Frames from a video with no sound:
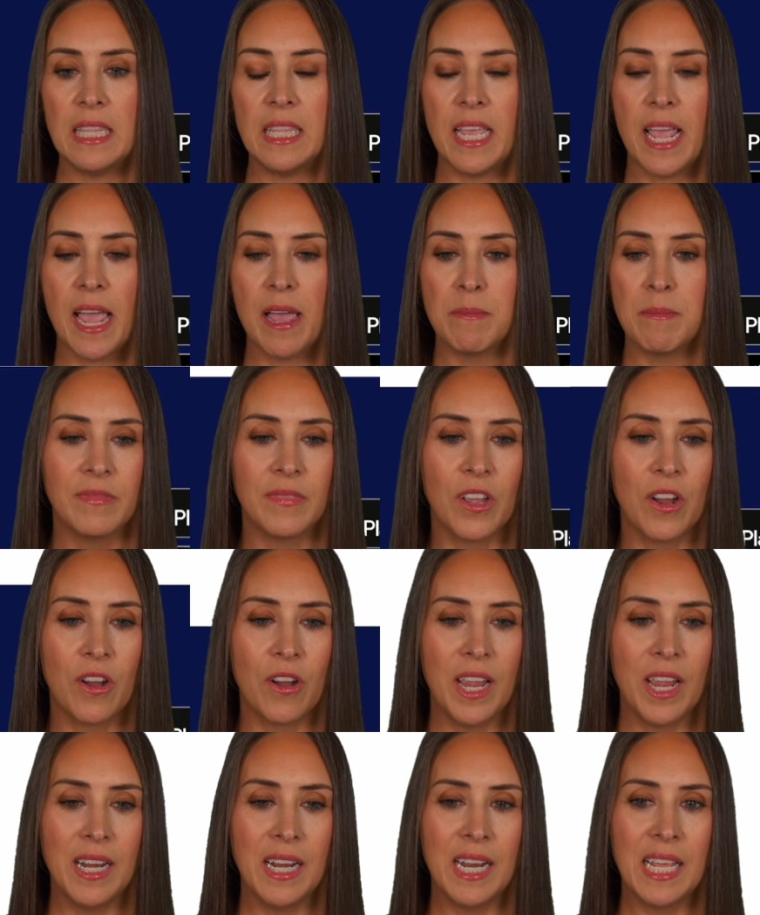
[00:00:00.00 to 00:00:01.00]
the app. All
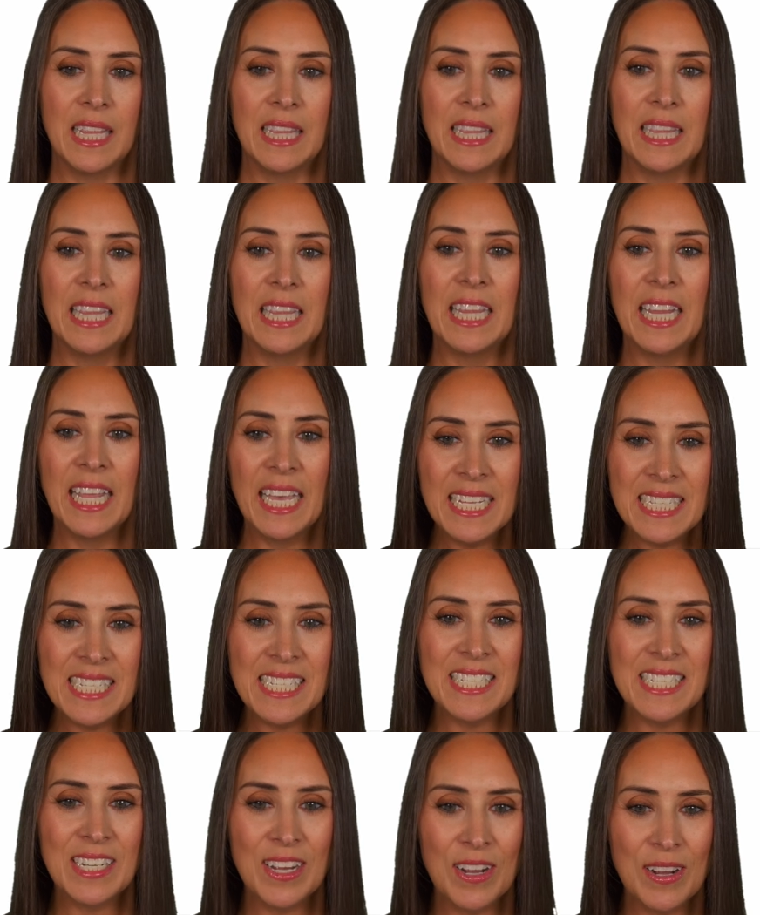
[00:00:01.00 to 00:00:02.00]
right,
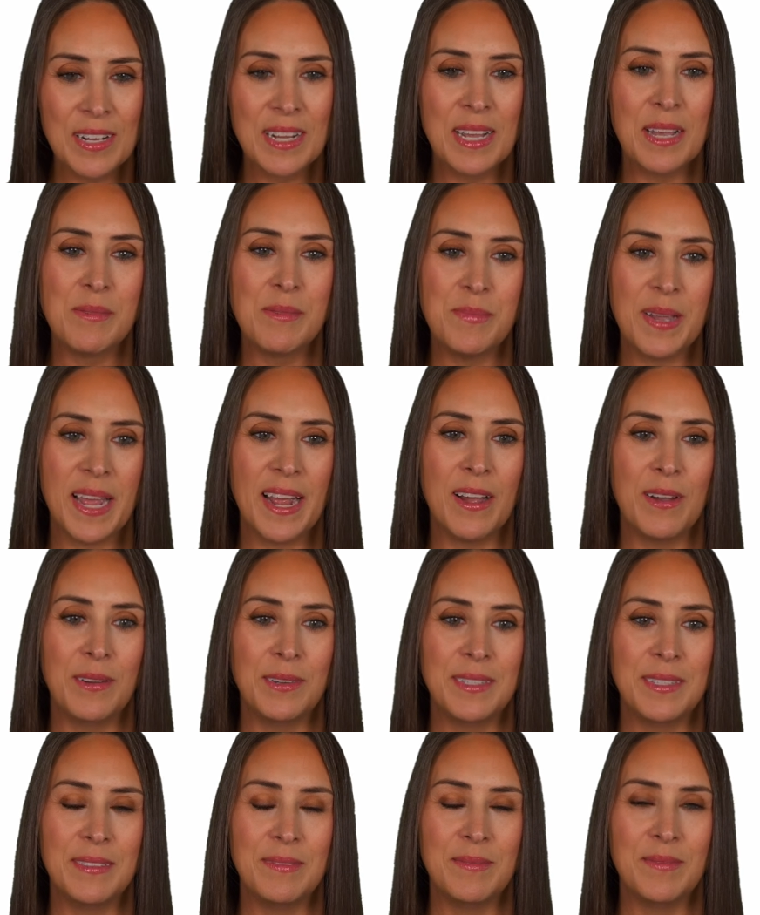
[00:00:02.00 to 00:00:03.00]
let's talk
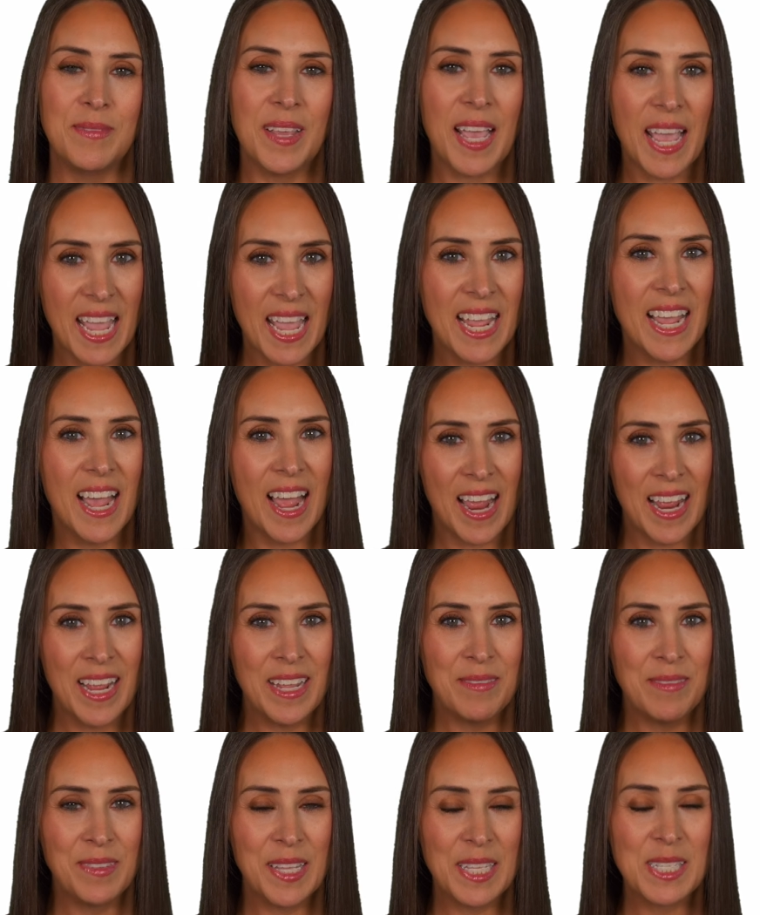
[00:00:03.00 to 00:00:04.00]
about
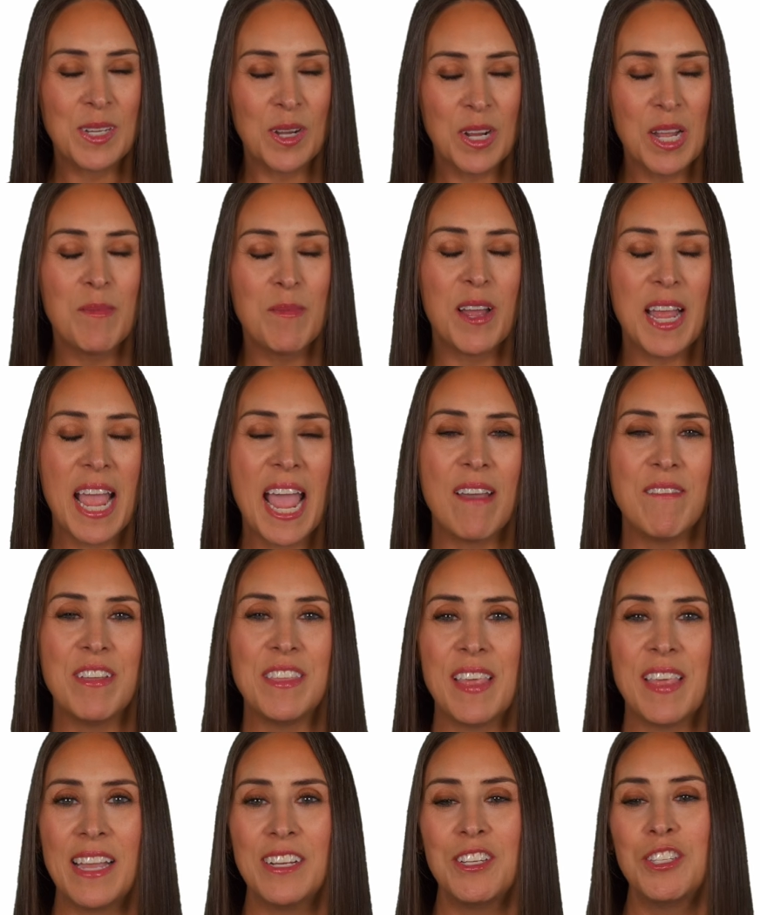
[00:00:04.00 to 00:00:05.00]
AI. Let's talk about
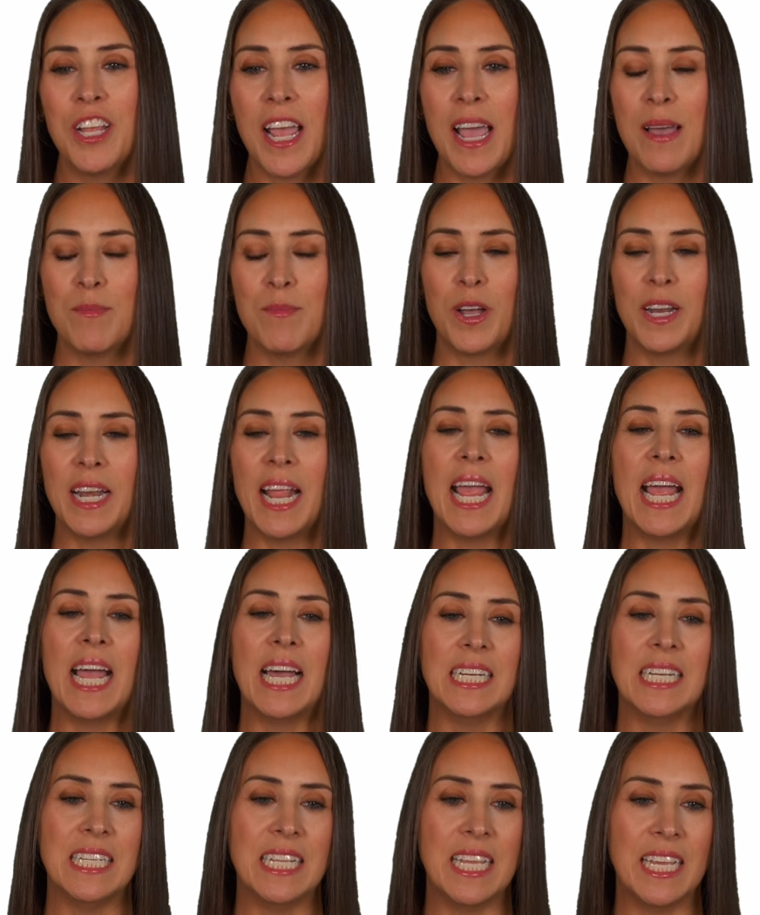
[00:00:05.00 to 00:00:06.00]
having that chatbot
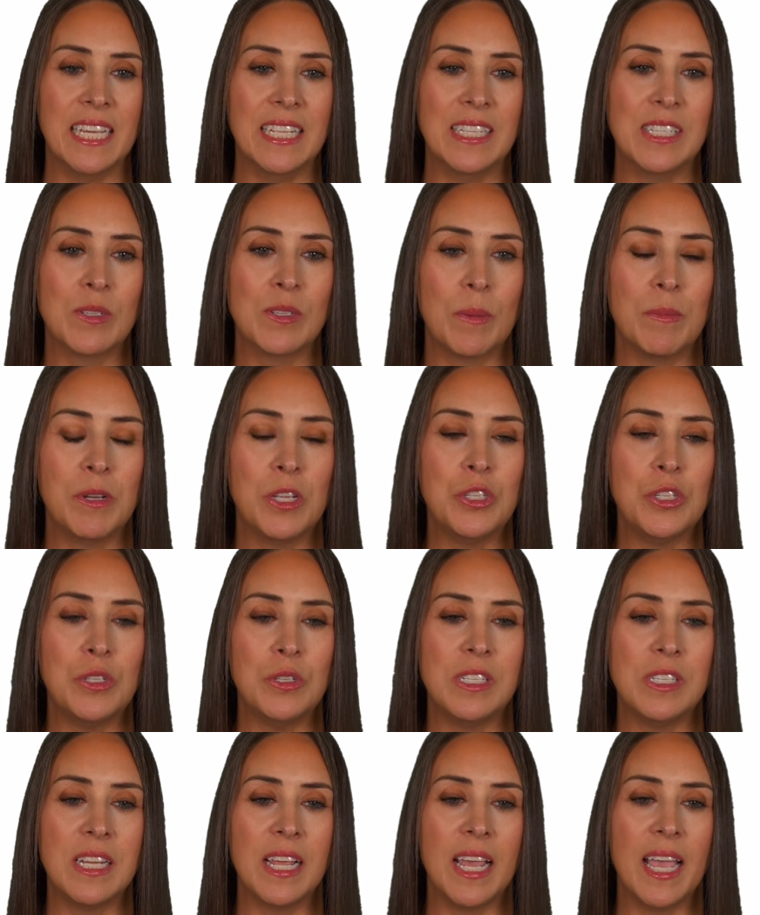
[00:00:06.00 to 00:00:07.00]
added in. So I'm going to
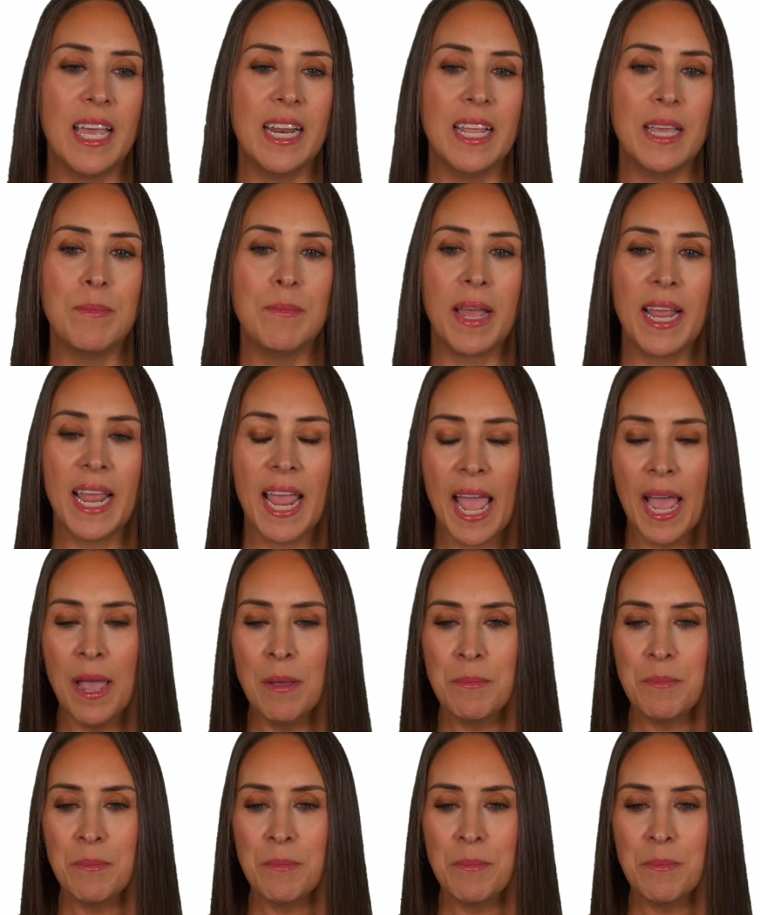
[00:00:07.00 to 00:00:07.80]
choose to edit my app.